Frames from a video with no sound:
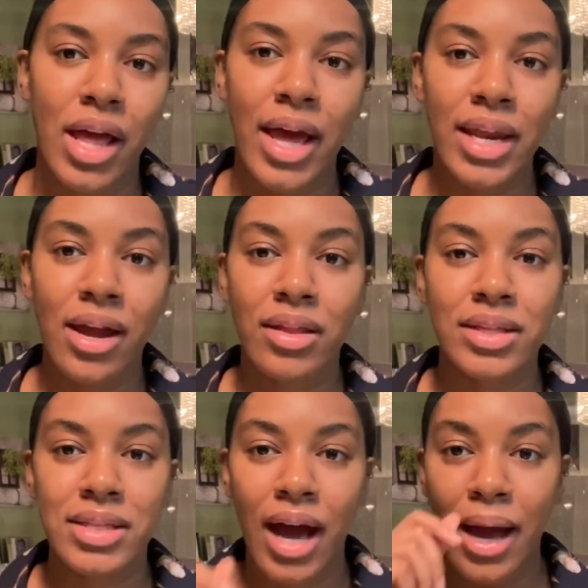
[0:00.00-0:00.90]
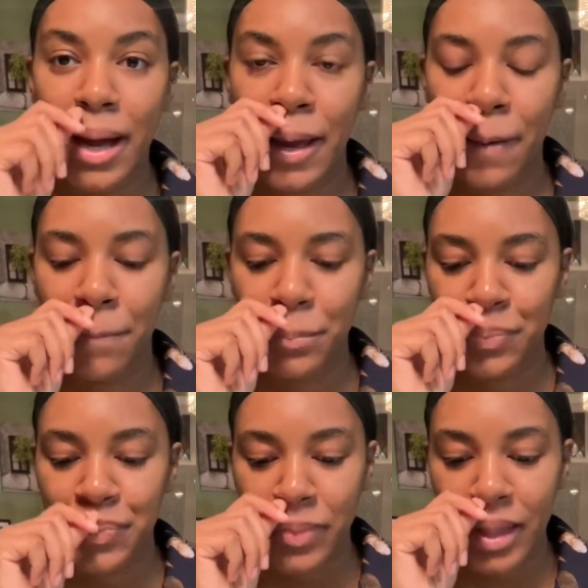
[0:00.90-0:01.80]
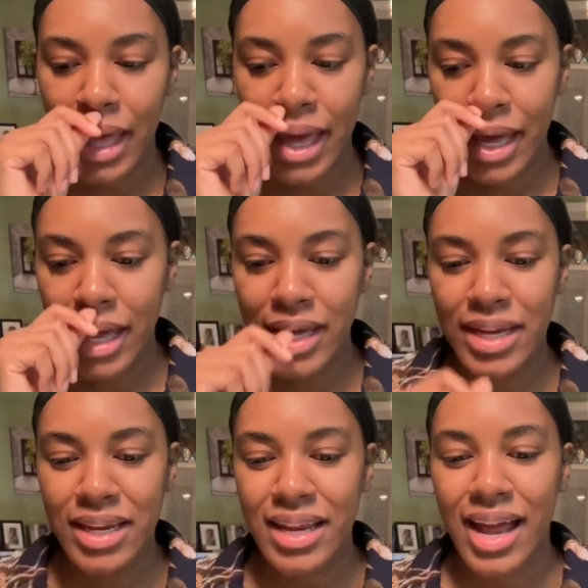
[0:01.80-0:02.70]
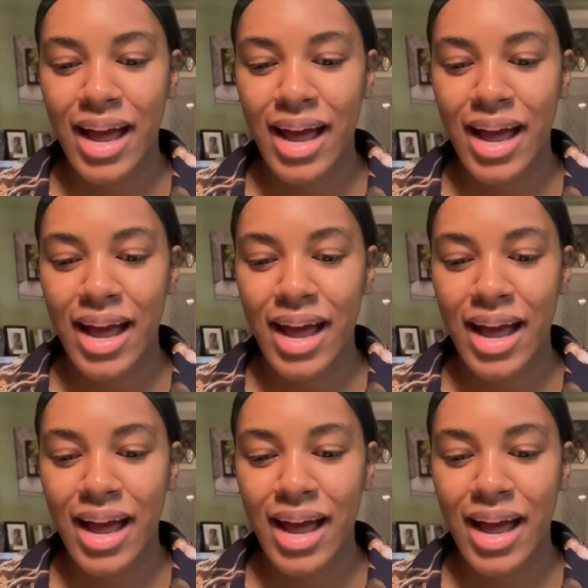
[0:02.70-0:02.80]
any other time? And